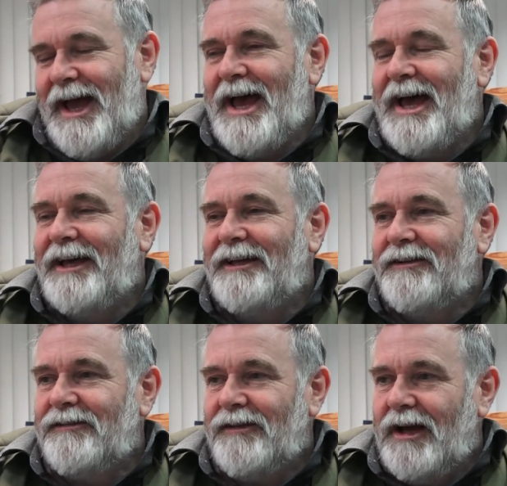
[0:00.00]

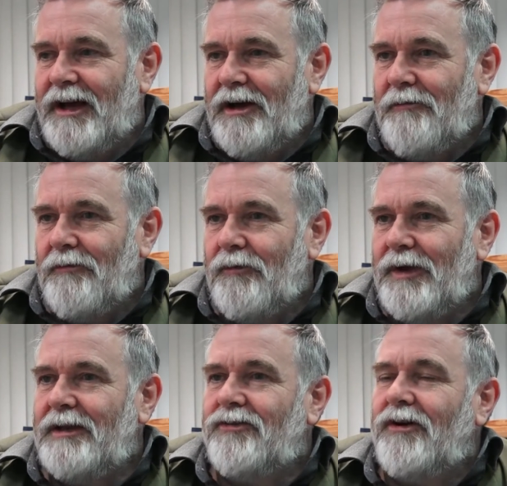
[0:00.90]
And um,
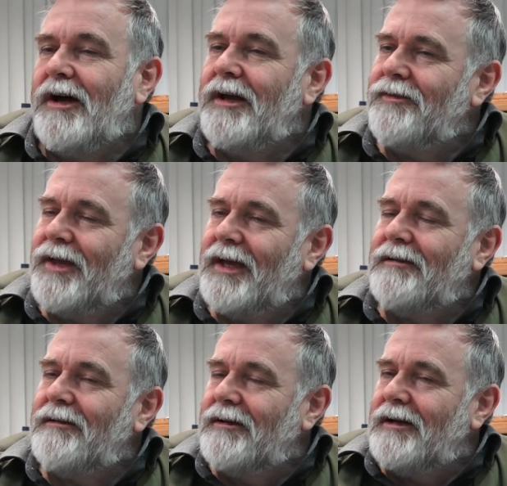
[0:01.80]
we try and
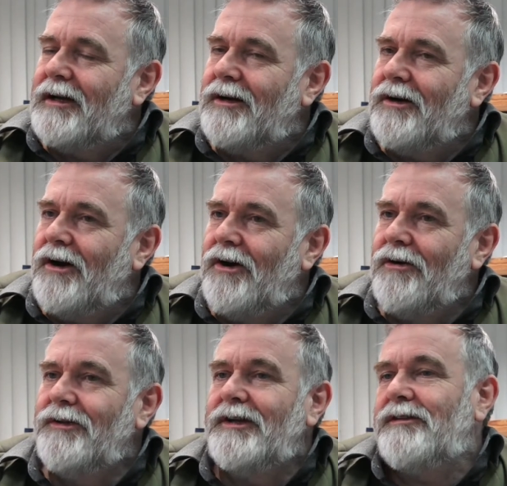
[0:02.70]
then uh,
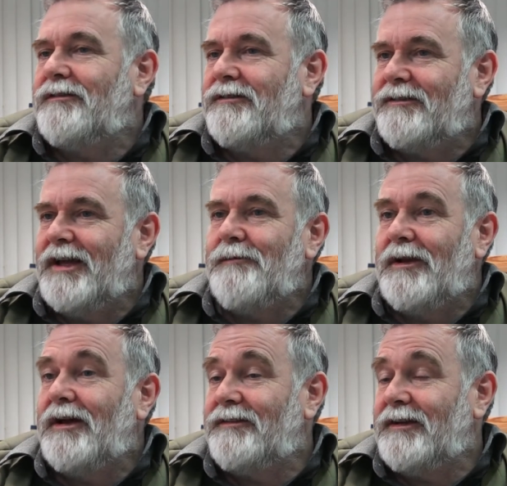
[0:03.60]
hold it and
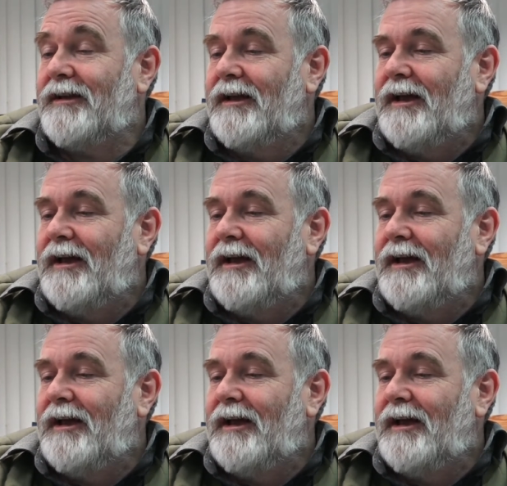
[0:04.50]
stabilize it.